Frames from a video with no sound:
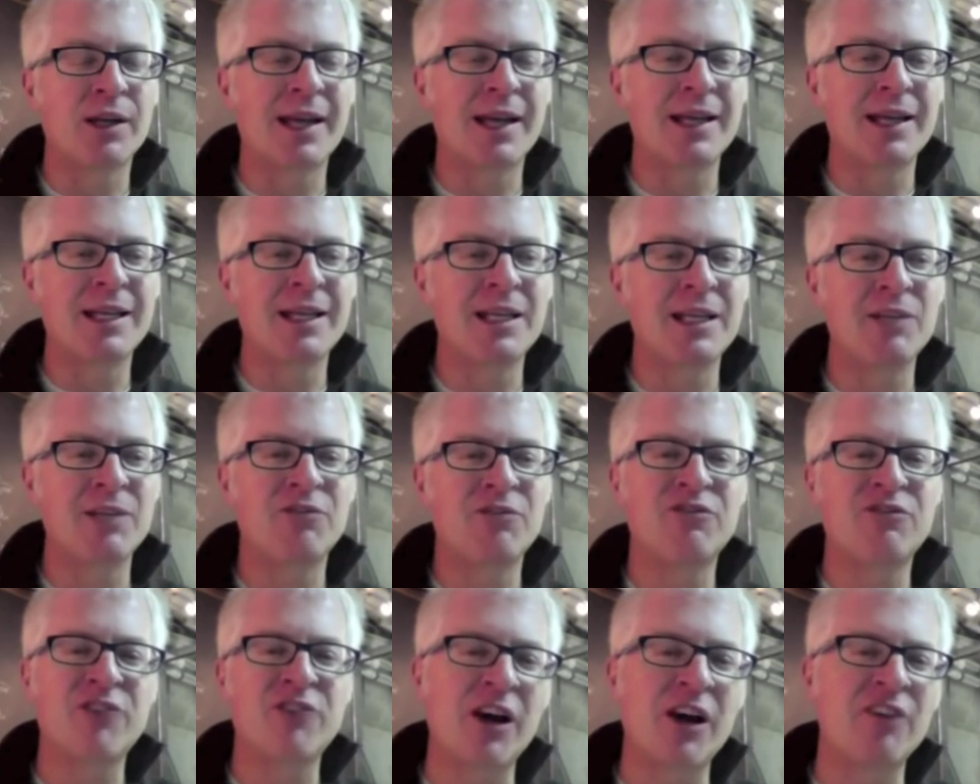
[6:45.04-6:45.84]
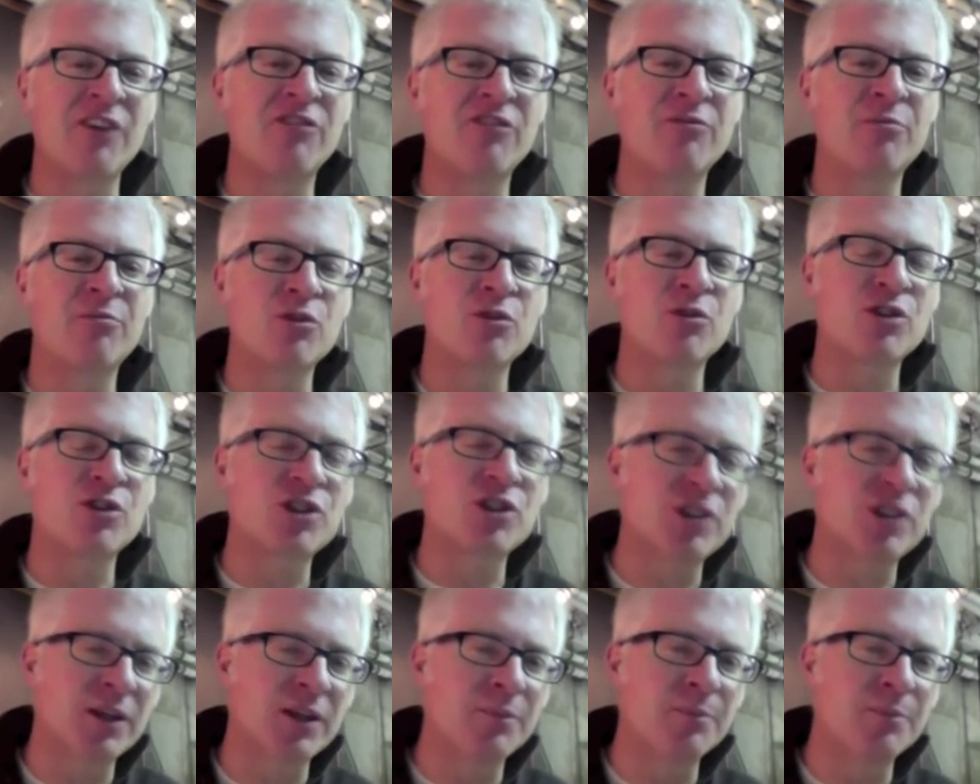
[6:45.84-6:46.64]

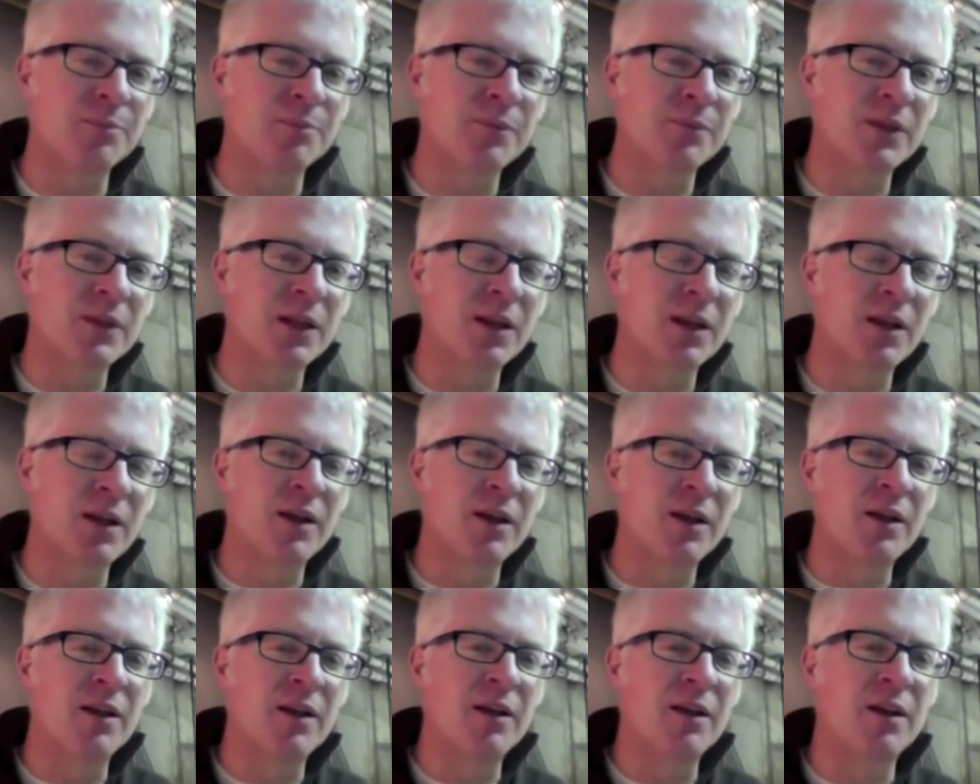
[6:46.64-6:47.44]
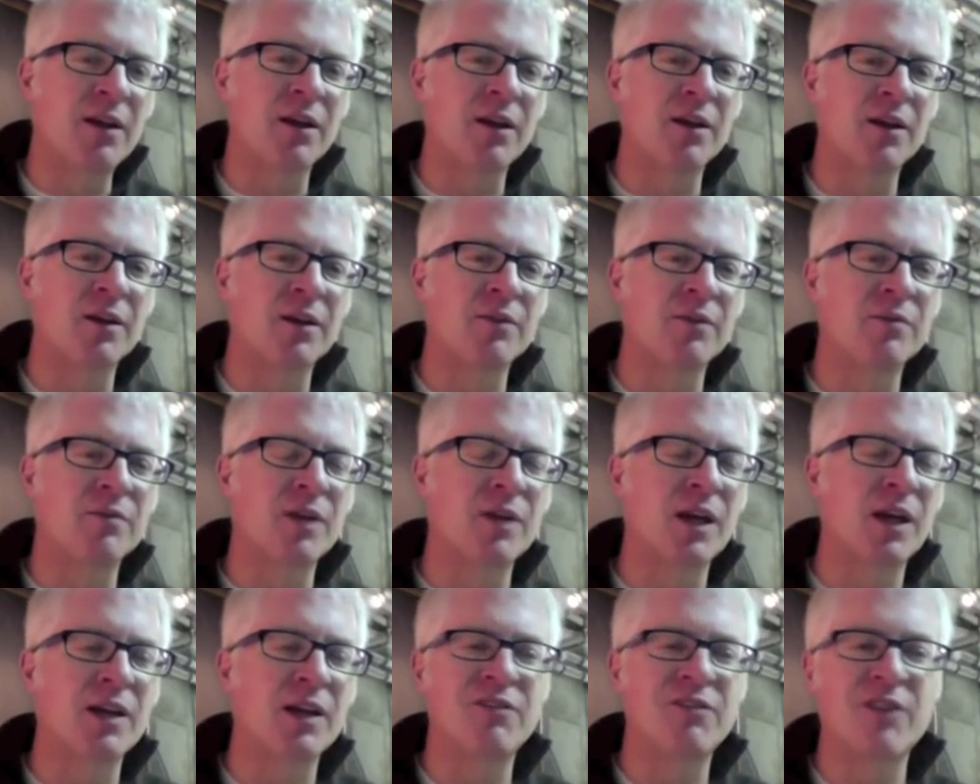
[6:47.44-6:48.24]
85%, and
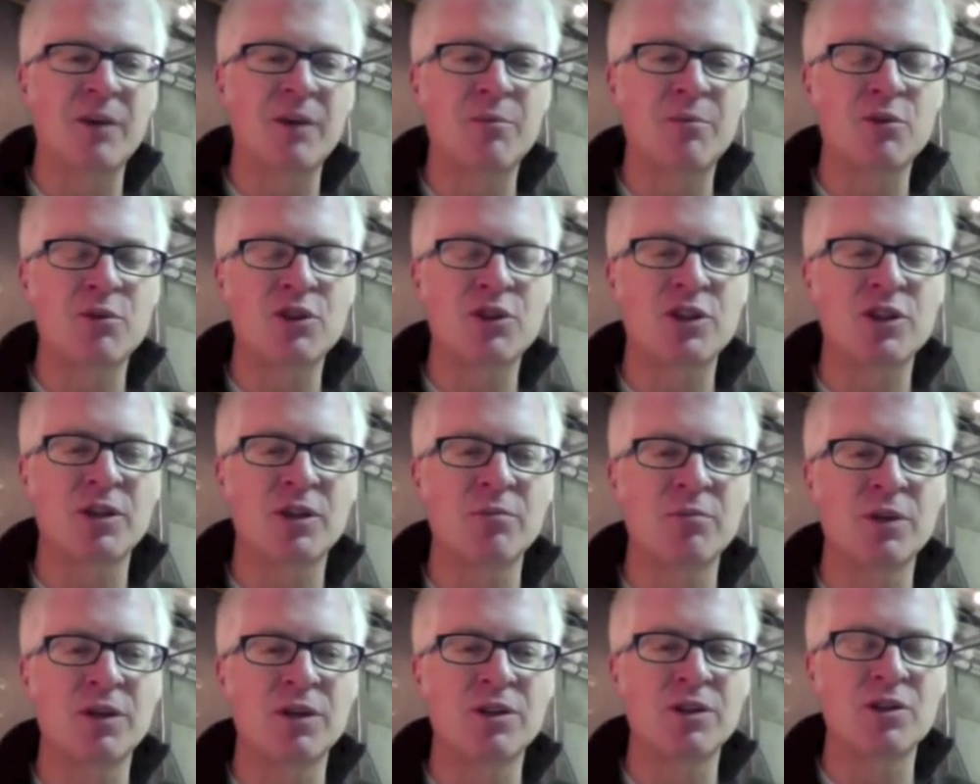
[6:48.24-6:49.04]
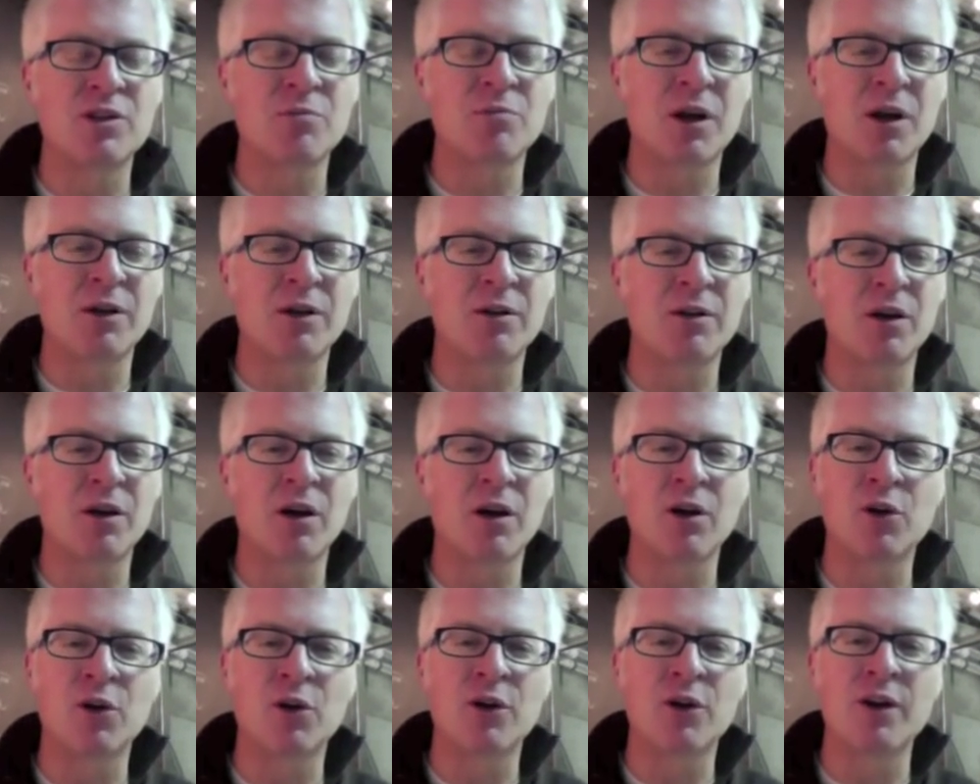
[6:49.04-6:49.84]
85% means about
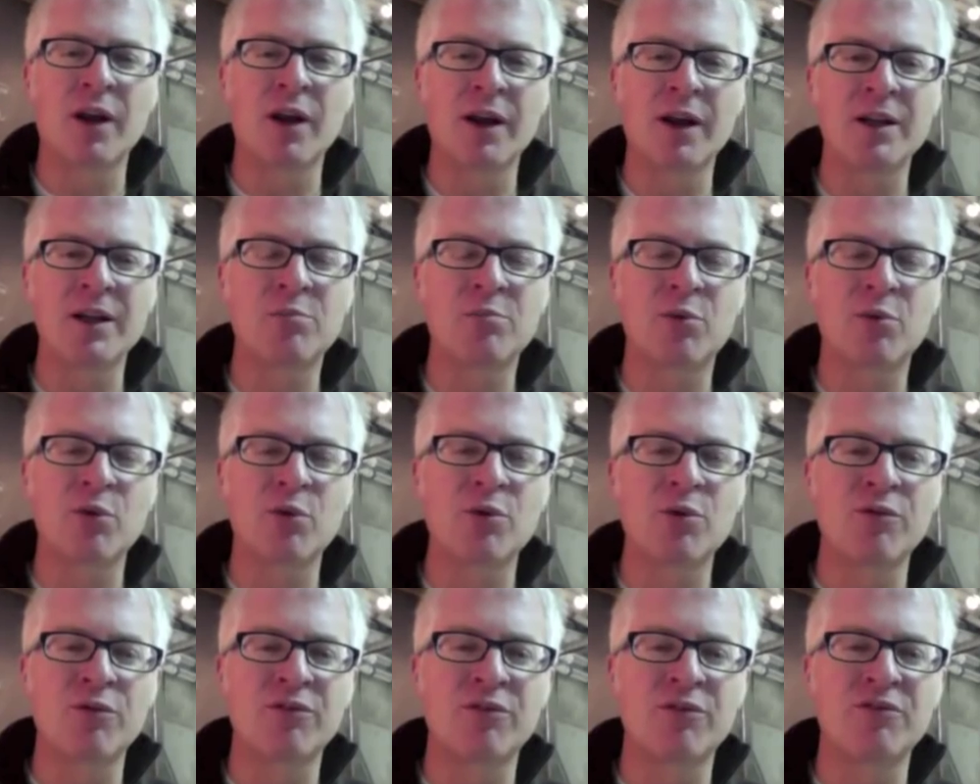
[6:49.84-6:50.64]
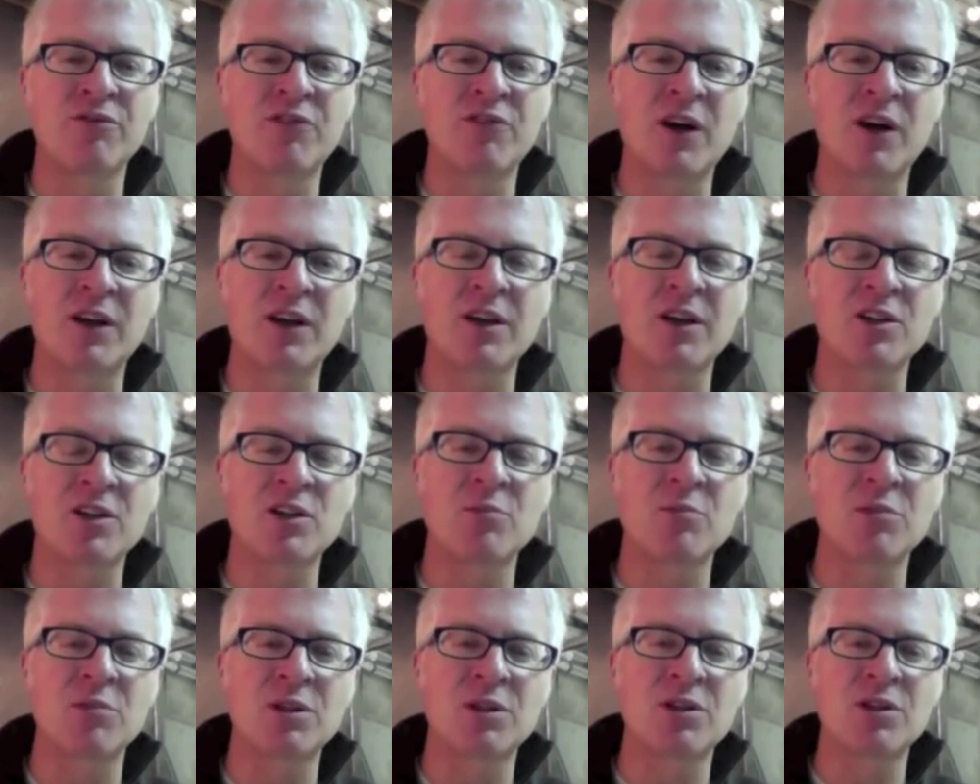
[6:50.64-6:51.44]
190 proof. Vodka has
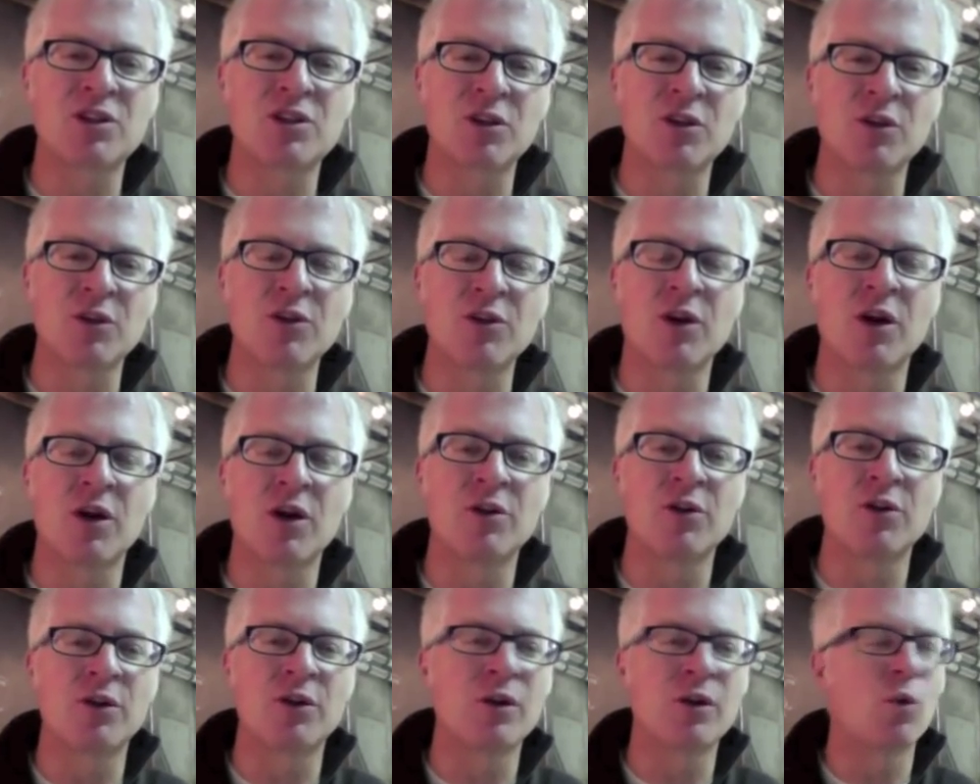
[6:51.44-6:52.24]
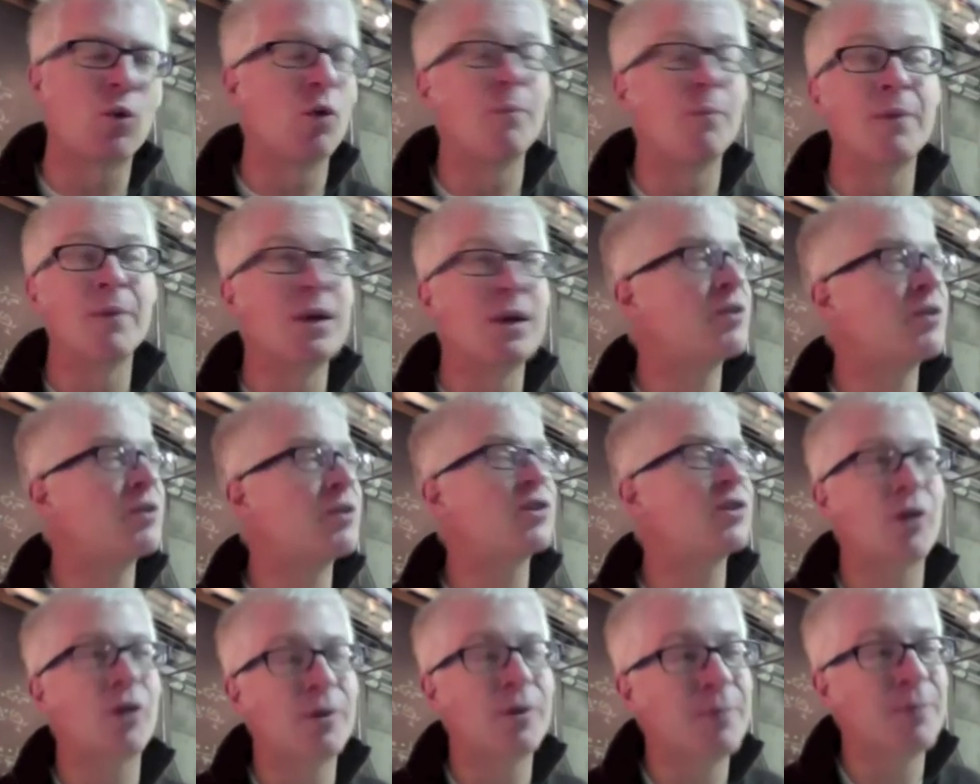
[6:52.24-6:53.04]
to be distilled to 100. Well,
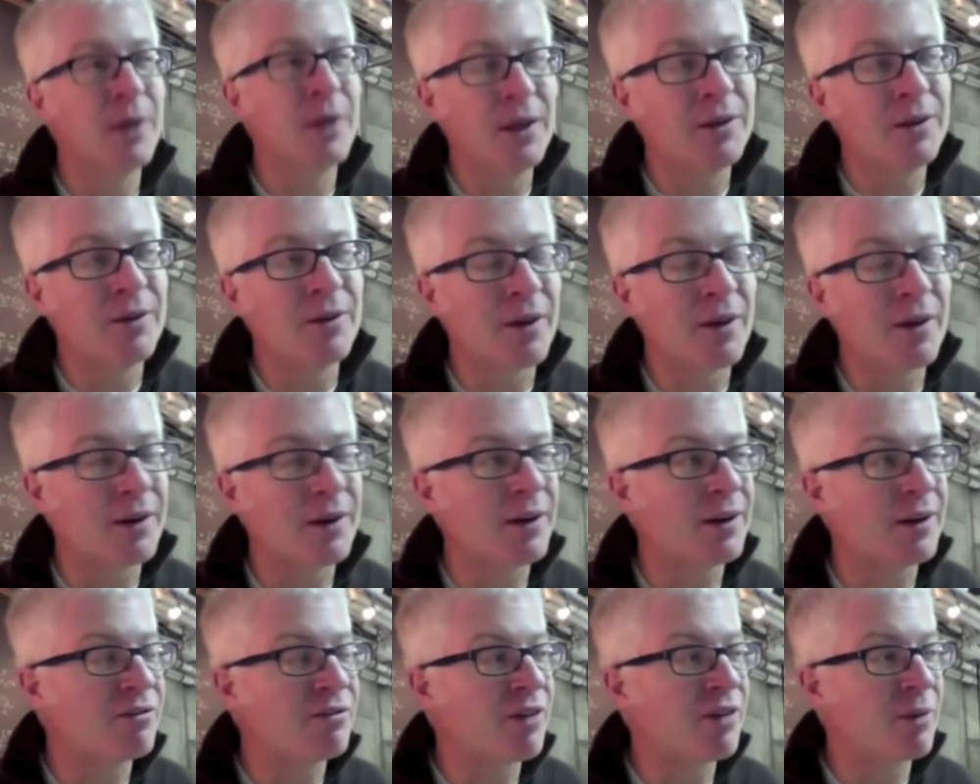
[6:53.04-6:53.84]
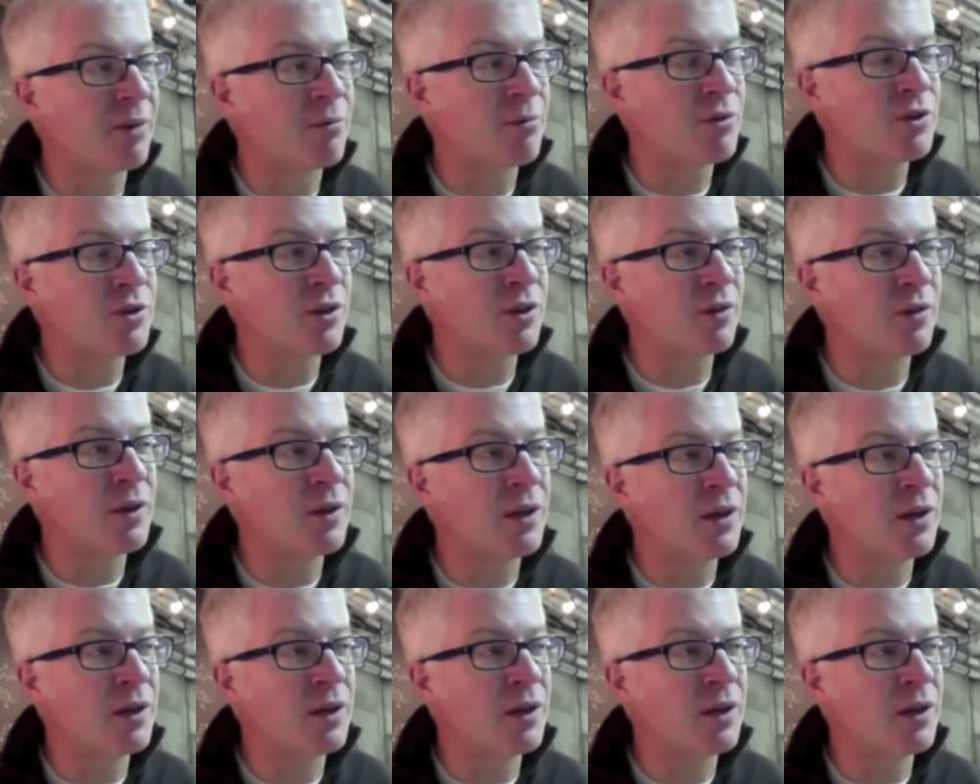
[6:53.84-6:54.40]
sorry, not 85%,